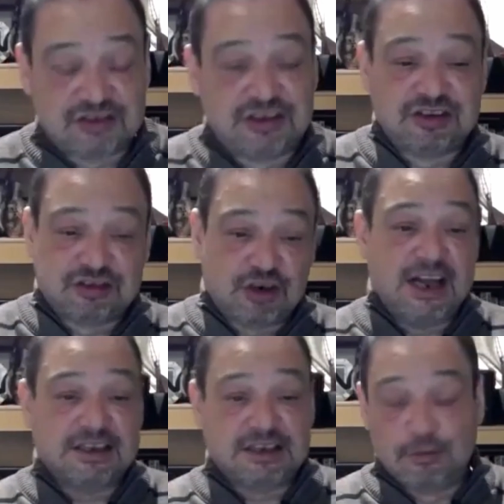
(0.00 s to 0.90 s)

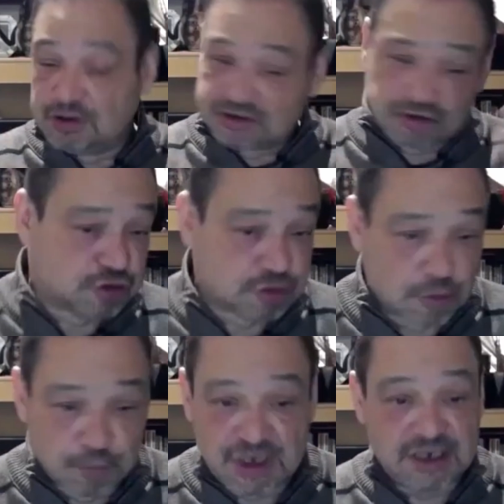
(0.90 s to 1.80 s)
distracted with
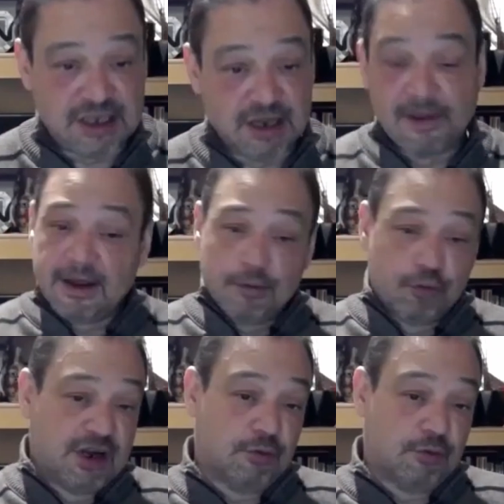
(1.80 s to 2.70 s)
social media,
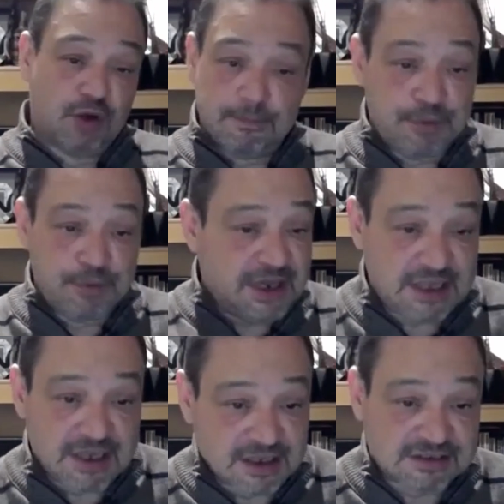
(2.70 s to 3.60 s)
with
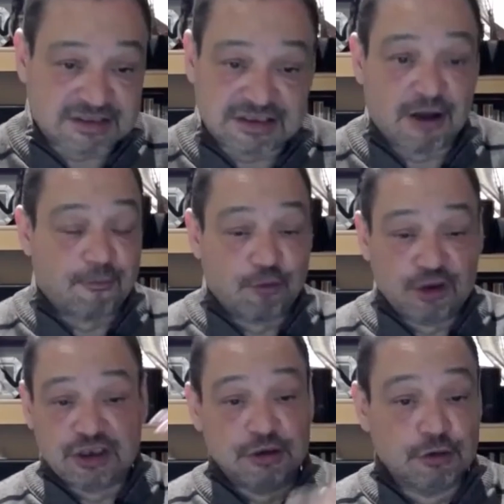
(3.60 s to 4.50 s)
media itself,
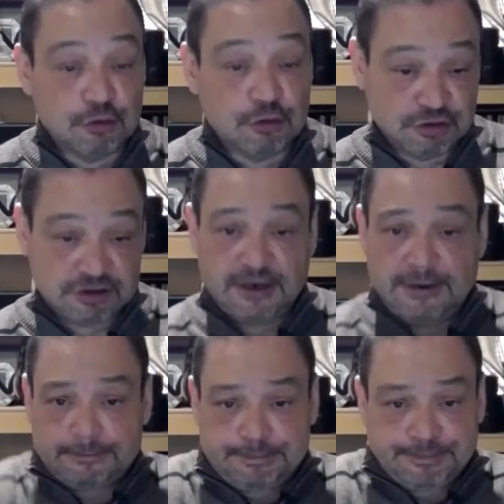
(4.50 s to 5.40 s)
with the news,
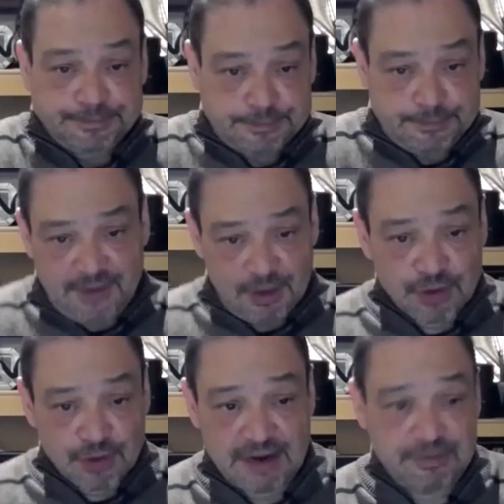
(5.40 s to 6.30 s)

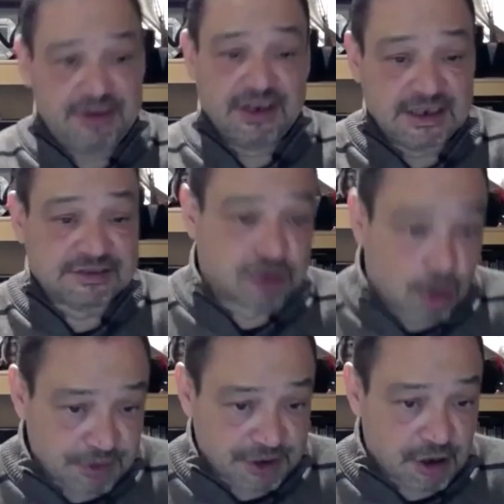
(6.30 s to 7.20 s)
with everything that's
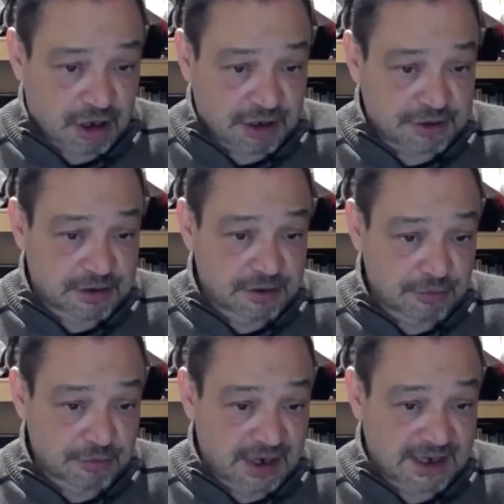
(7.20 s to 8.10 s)
going on,
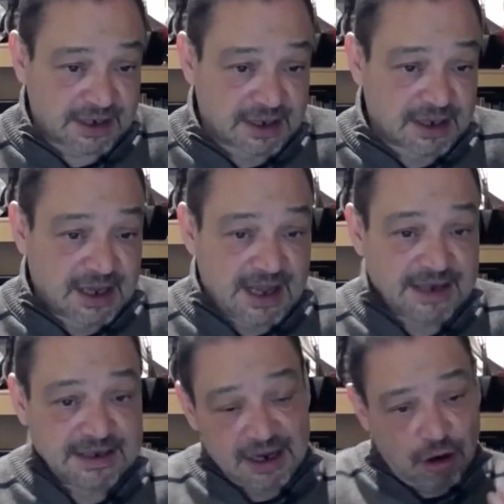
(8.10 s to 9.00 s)
right?
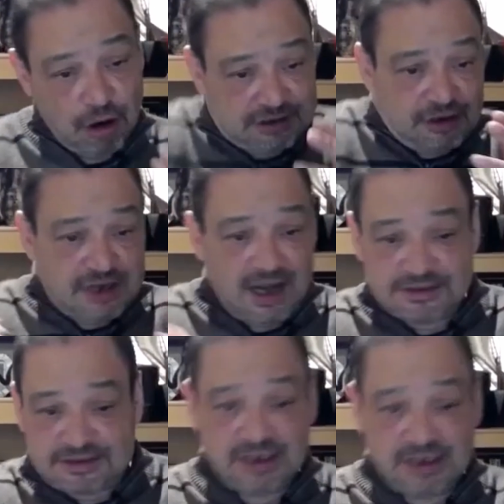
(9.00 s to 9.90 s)
And they're
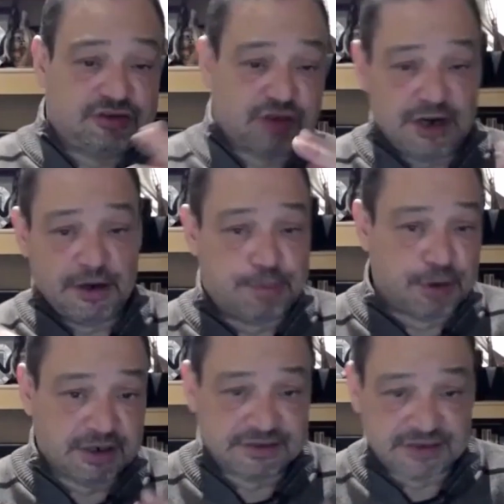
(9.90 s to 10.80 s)
constantly trying to
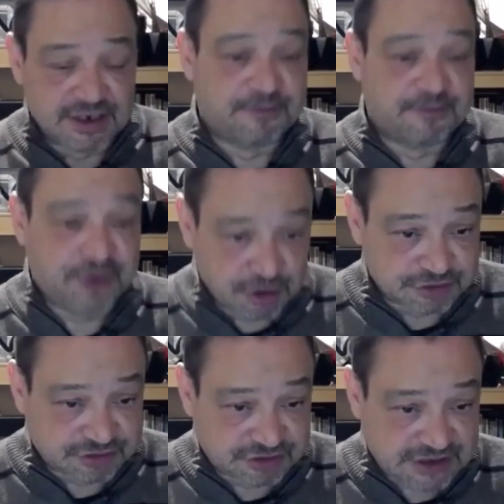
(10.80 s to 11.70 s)
put us in a fear
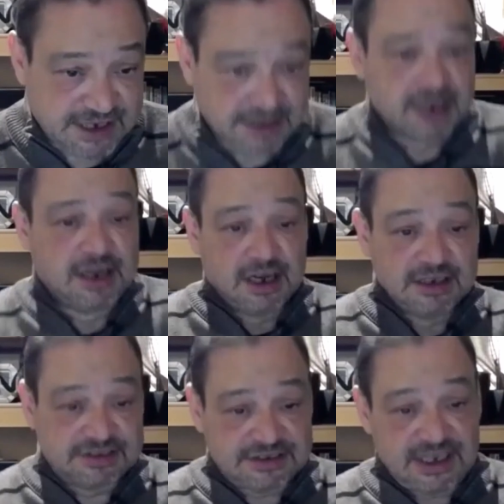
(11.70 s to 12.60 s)
state.
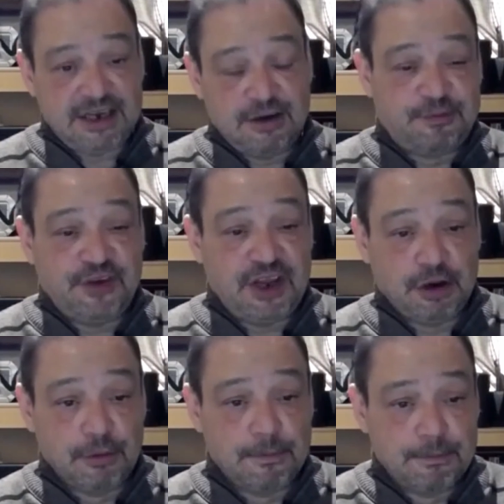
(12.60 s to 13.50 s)
A state of
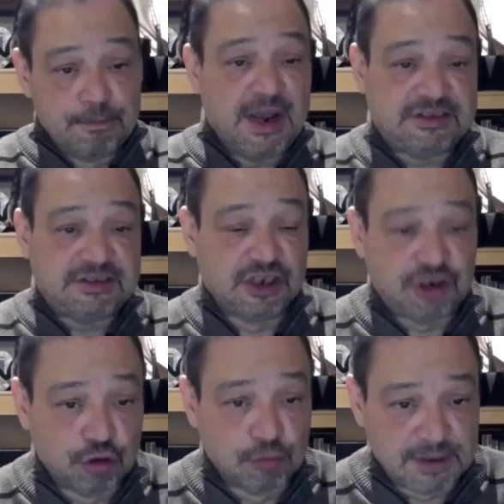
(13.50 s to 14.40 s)
fear makes the
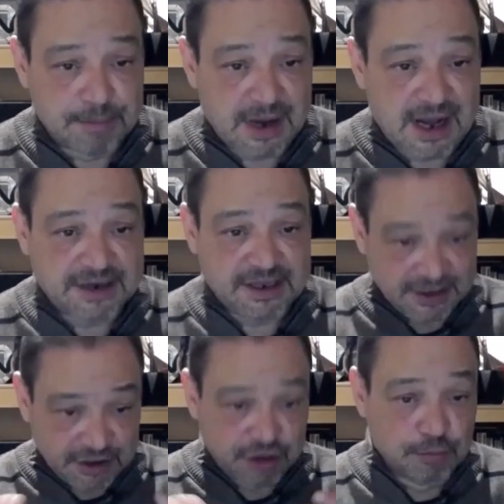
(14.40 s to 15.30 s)
human body
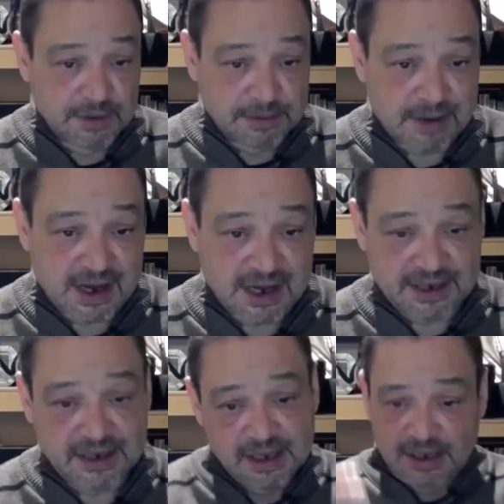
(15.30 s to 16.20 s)
and the human
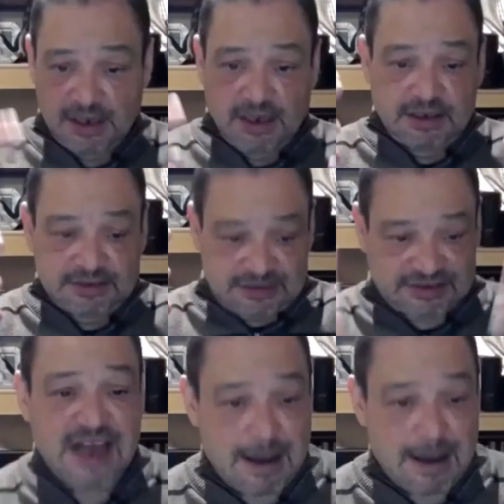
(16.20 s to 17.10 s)
mind
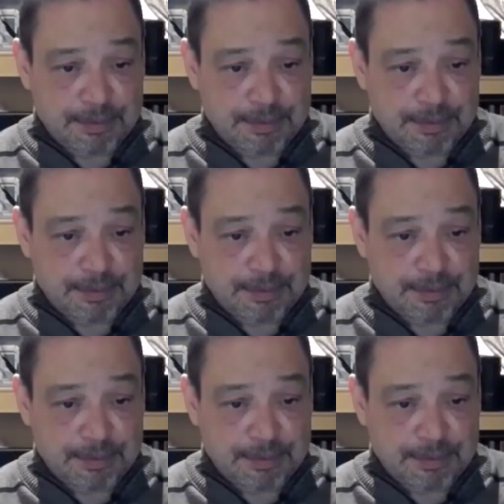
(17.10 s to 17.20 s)
stop